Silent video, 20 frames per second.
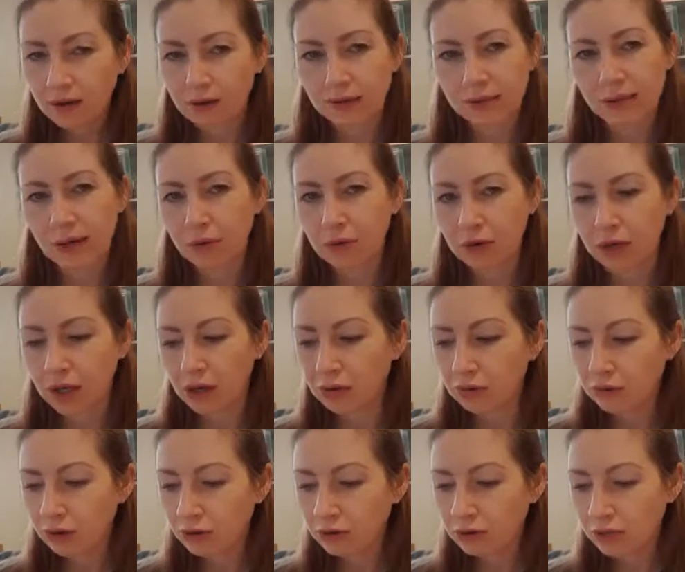Is that what you
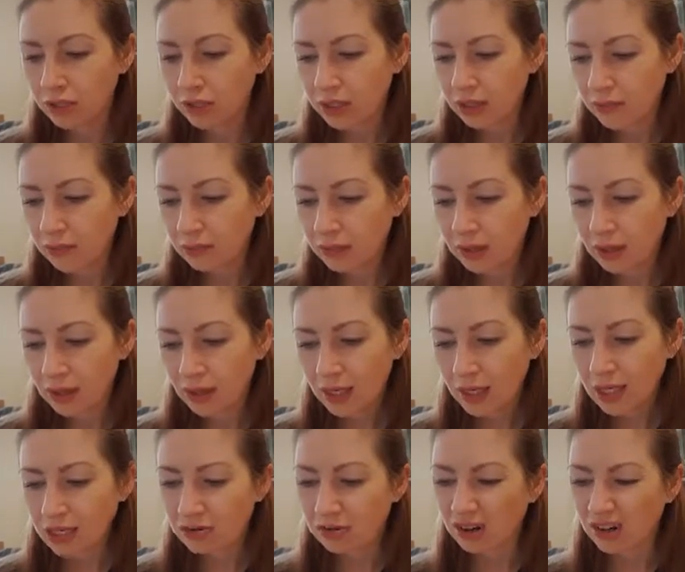wrote?
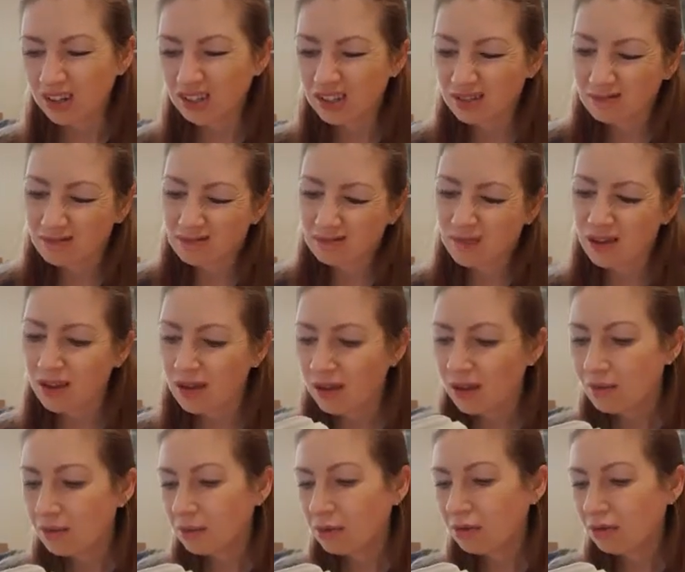He shrugs.
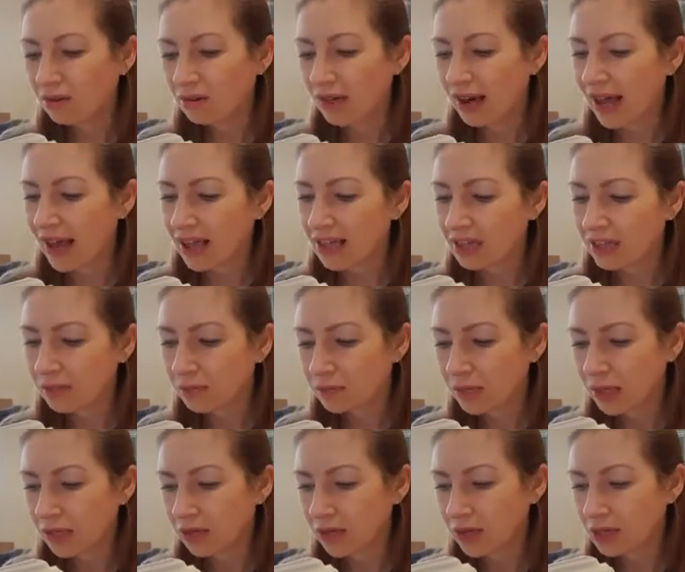More or less,
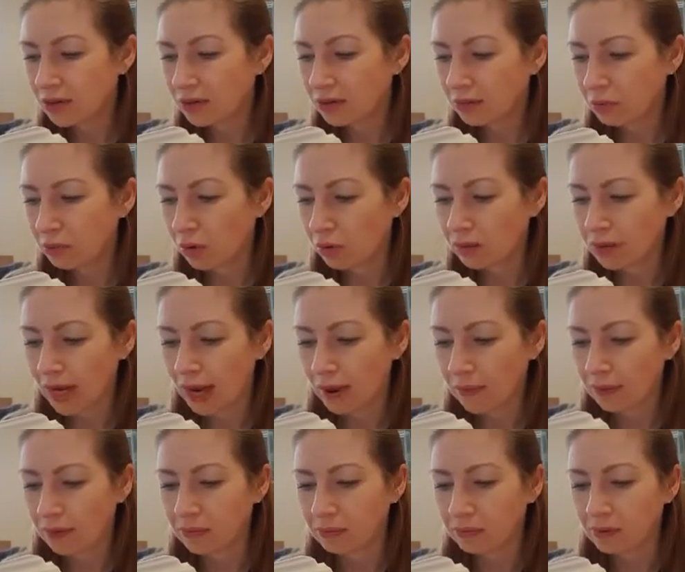because I knew what would
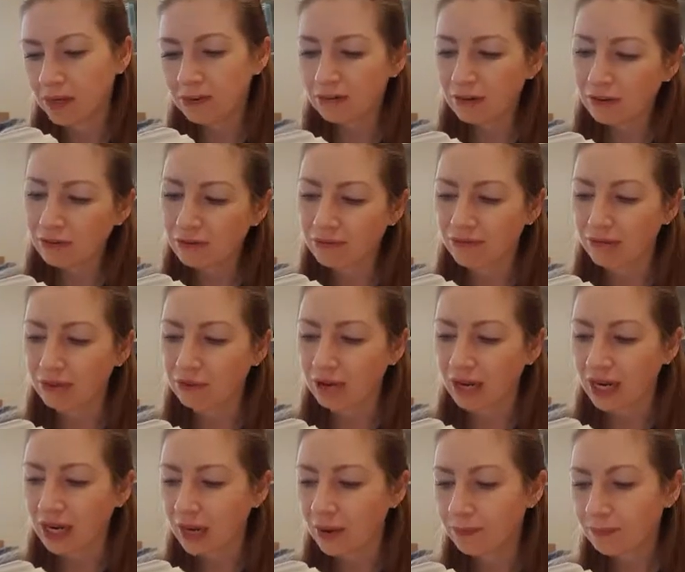happen, but it felt
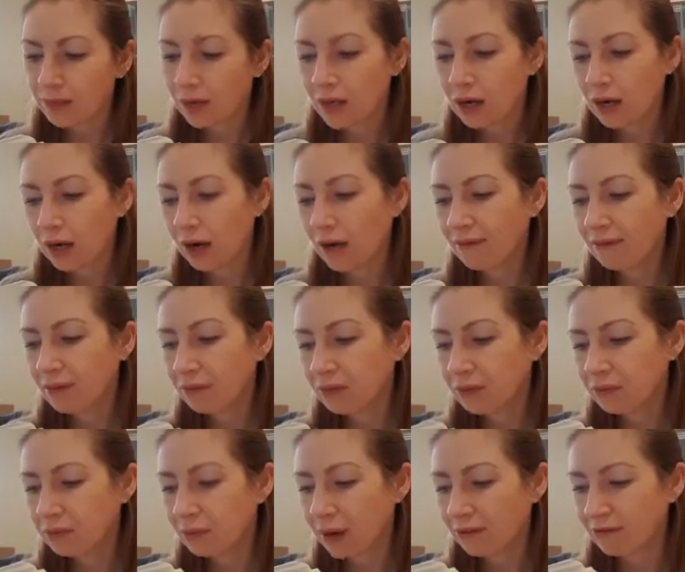phony. Laughing
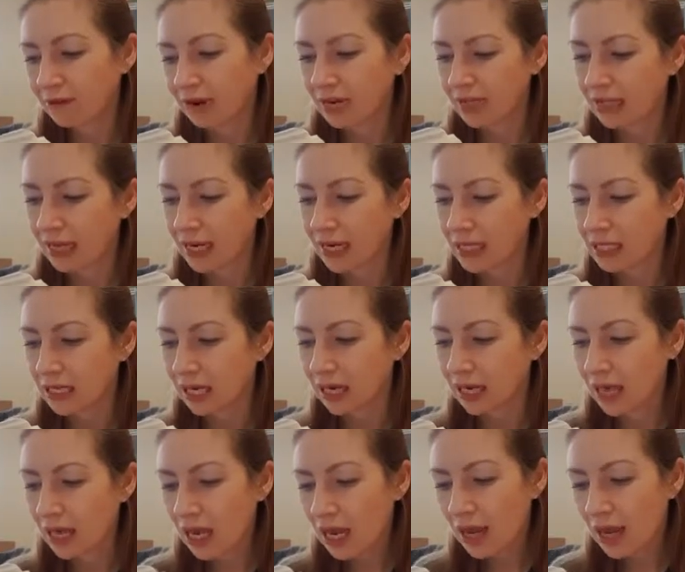with my friends later.
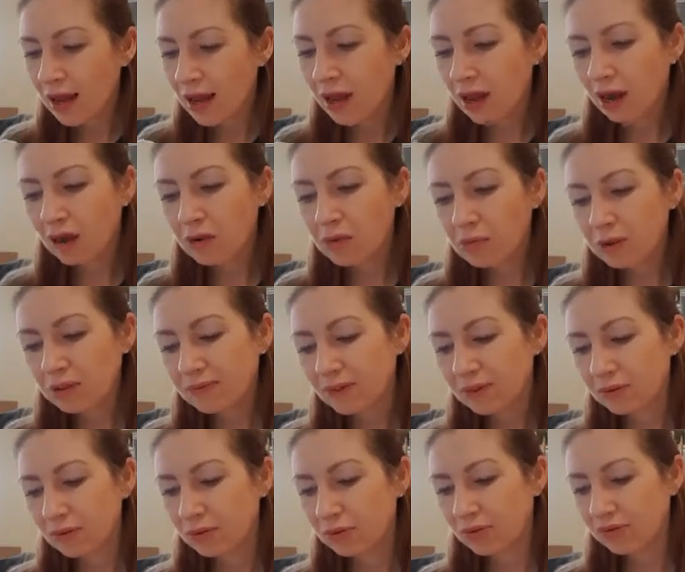I almost
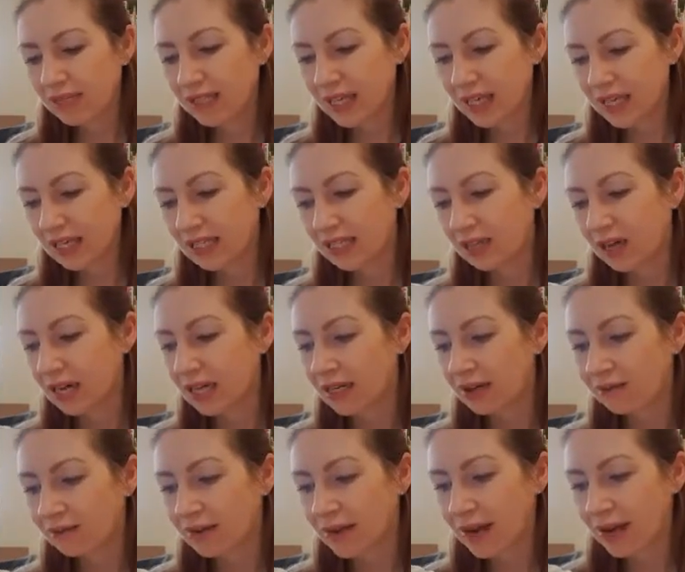felt sort of sick inside.
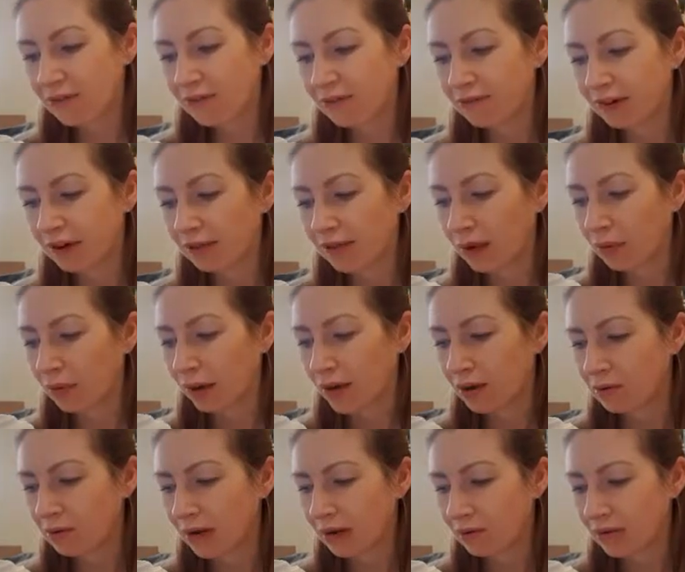I've never felt that way
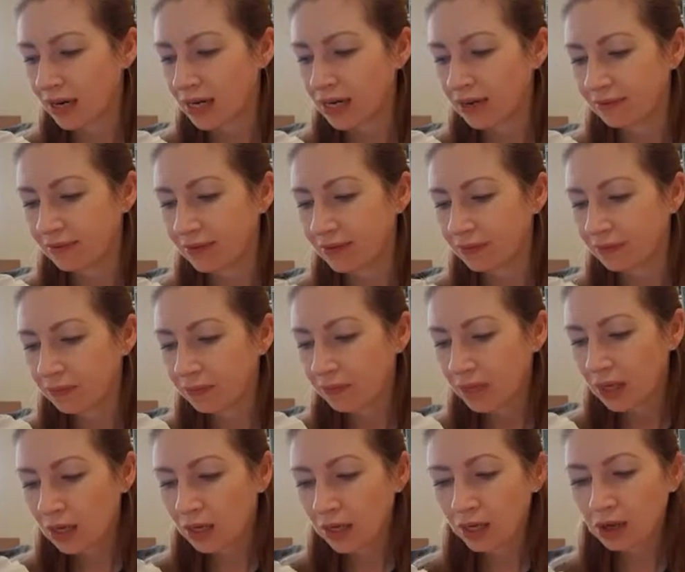around any of them.
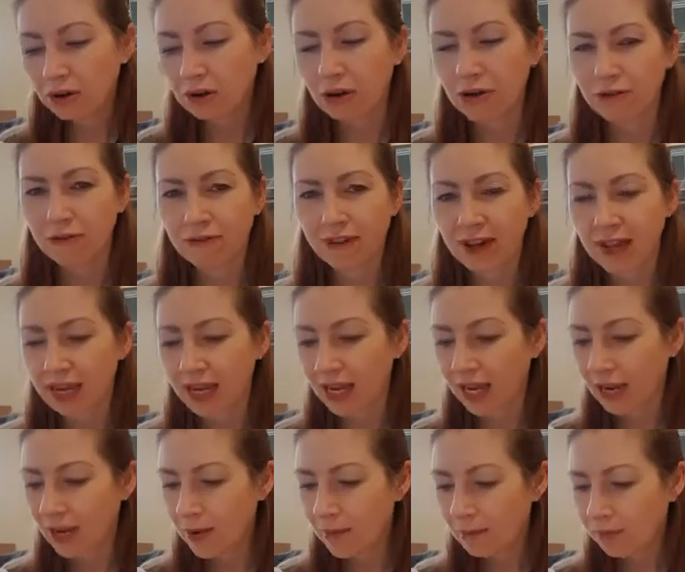You know,
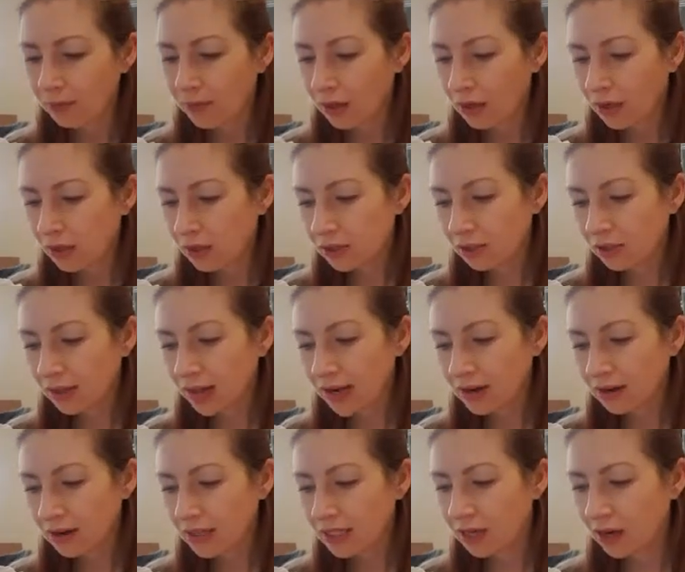fake. So
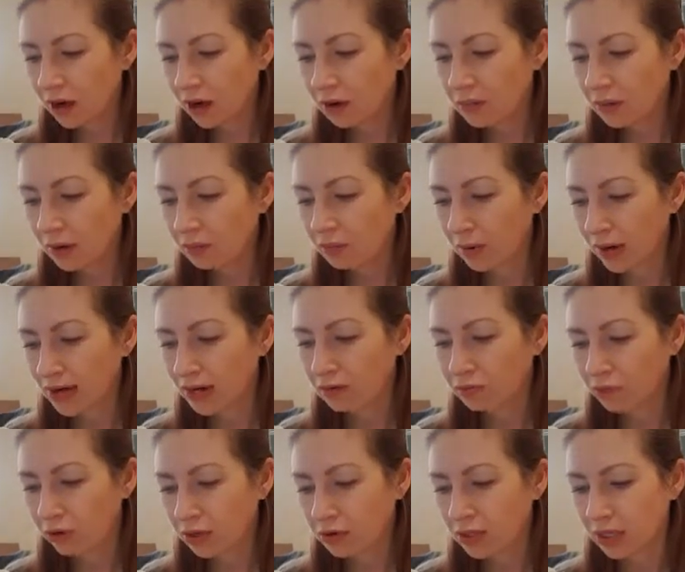that night at home I went
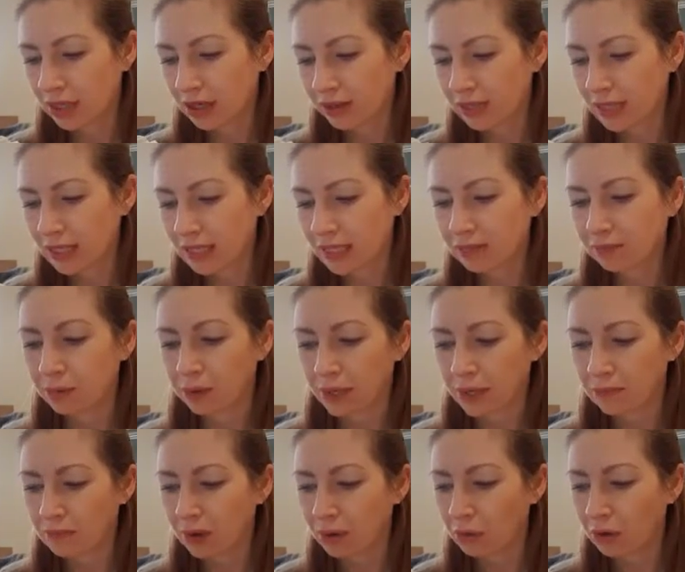and wrote another list and put
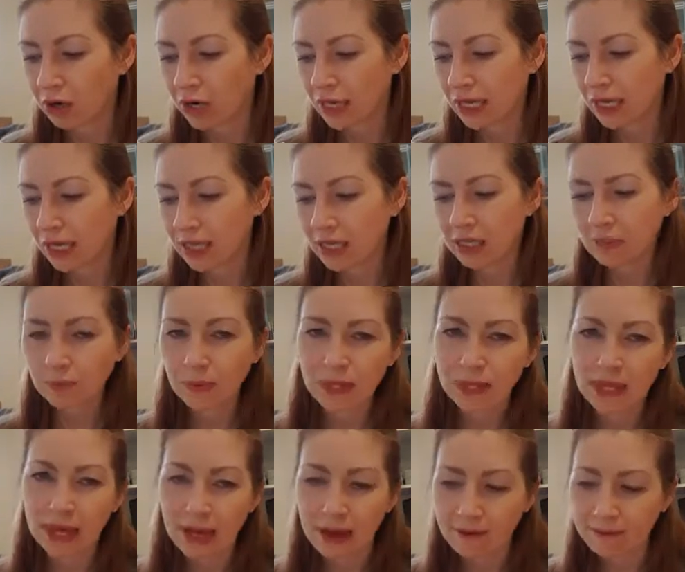it in my wallet, and it's
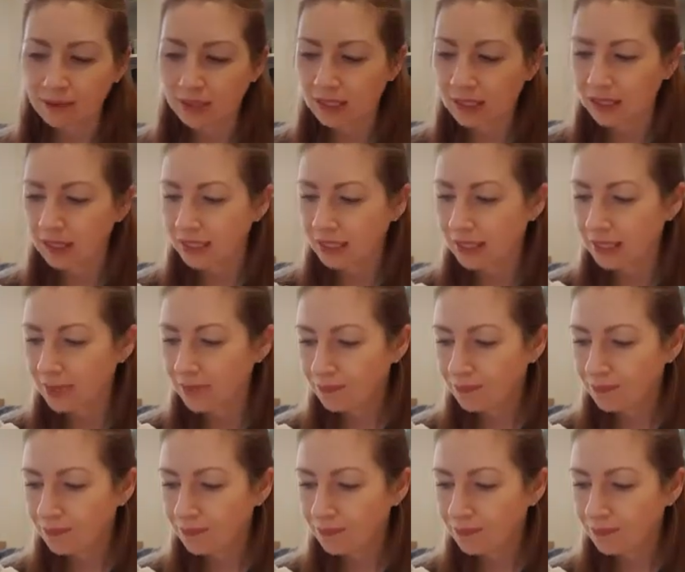been there ever since.